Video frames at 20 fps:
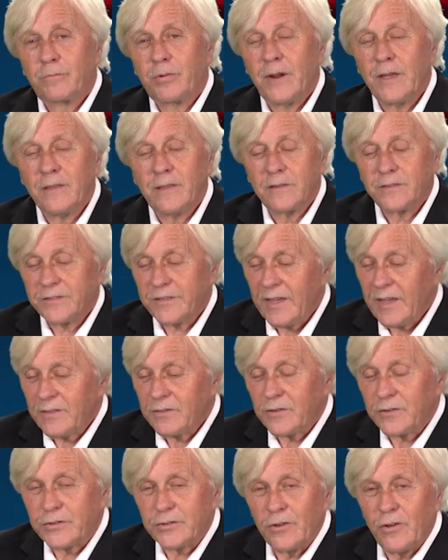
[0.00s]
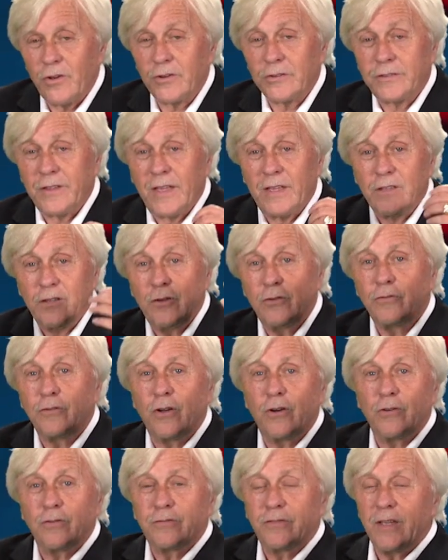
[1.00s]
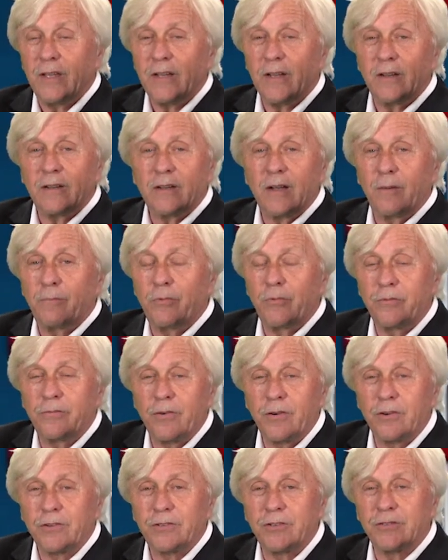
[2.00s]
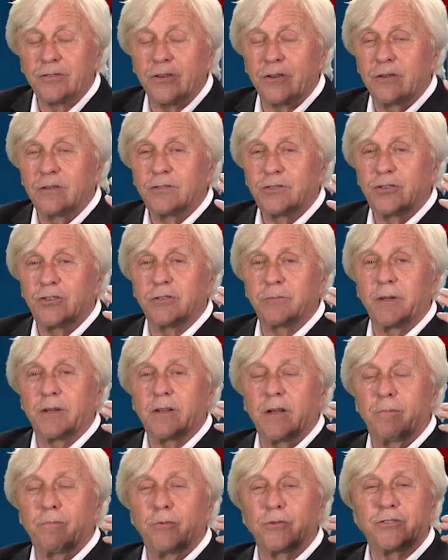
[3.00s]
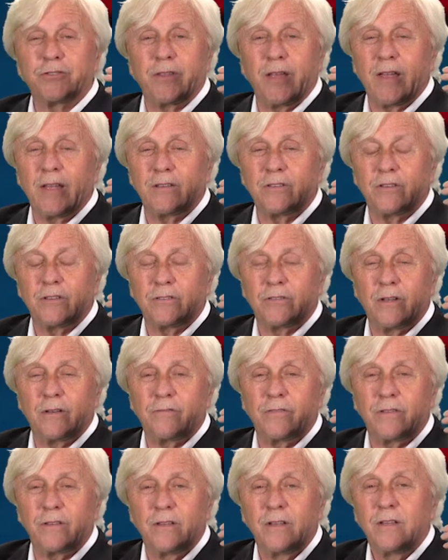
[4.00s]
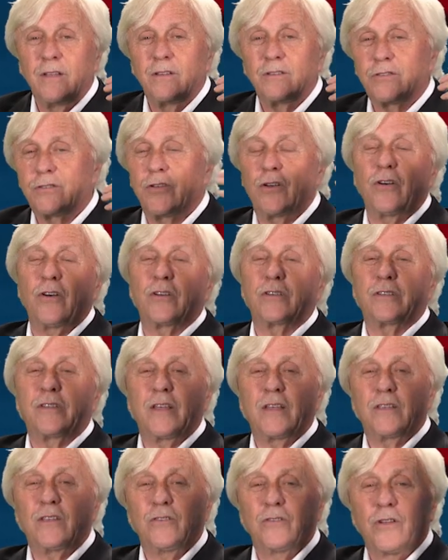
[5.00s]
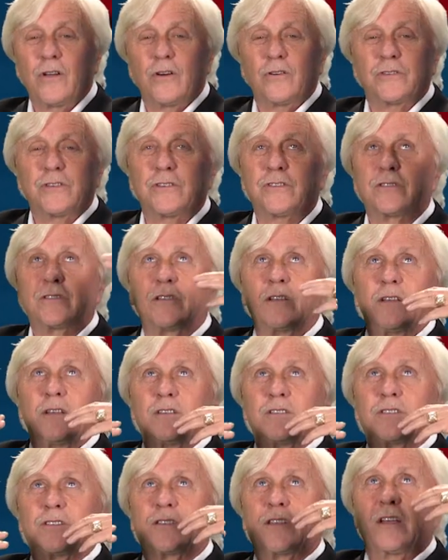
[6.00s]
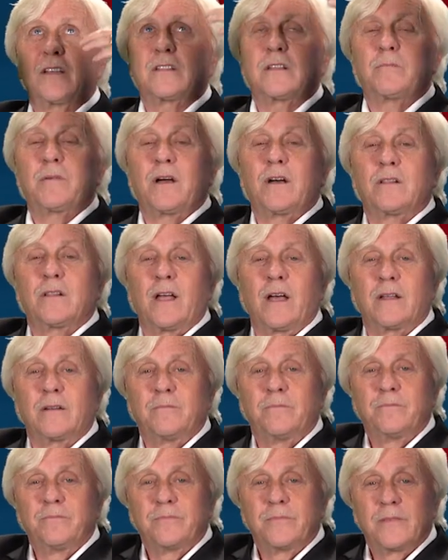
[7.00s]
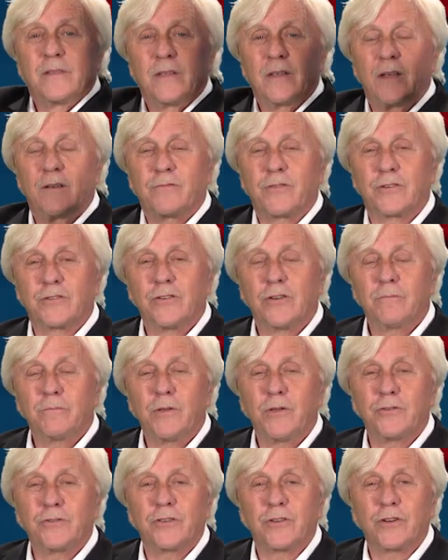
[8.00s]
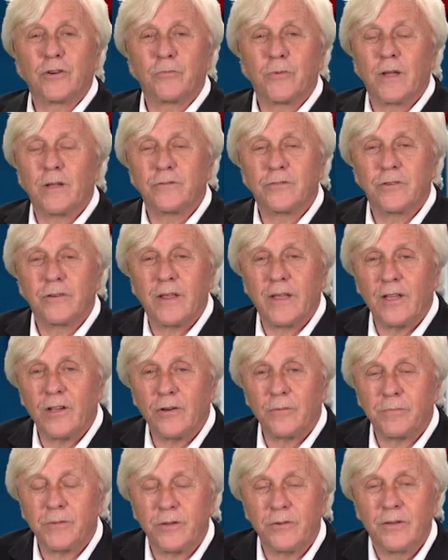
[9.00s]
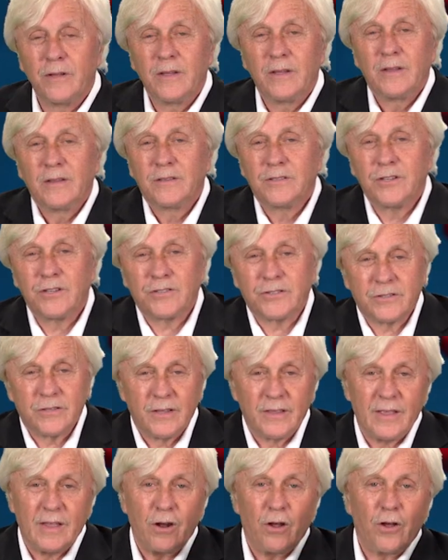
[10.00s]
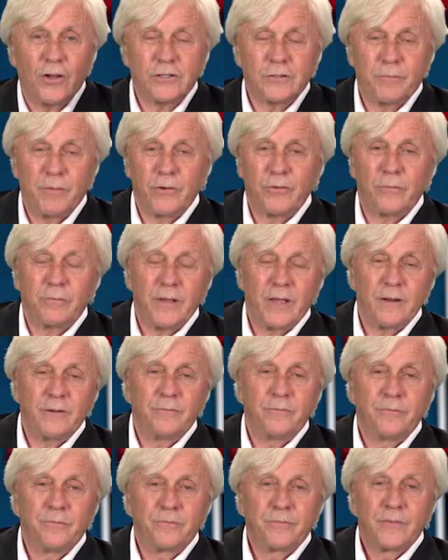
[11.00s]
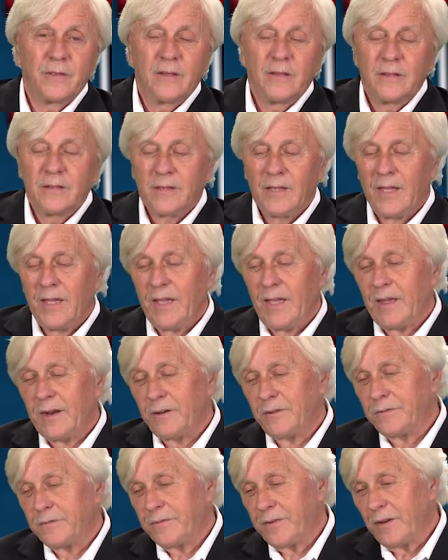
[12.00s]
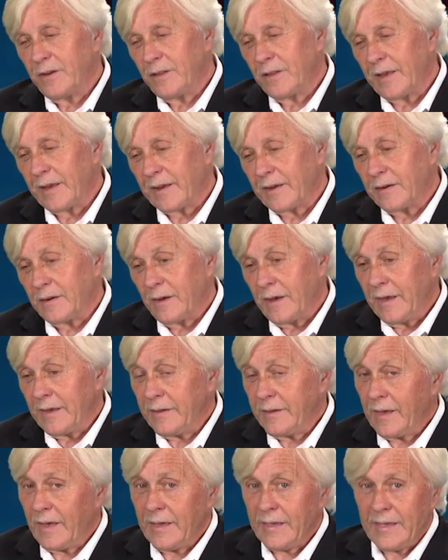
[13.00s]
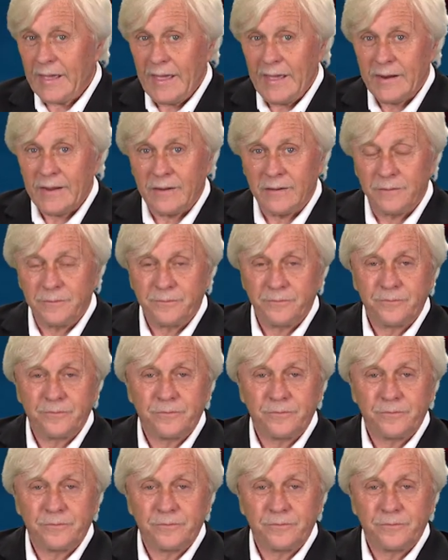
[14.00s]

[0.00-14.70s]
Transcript: Pray, sing the songs that you know. Sing a couple verses, or excuse me, a couple stanzas of the songs that you know. Just sing them out loud. If there's no music around you to help you, just that hospital bed. Yeah, I don't feel like it. I get it.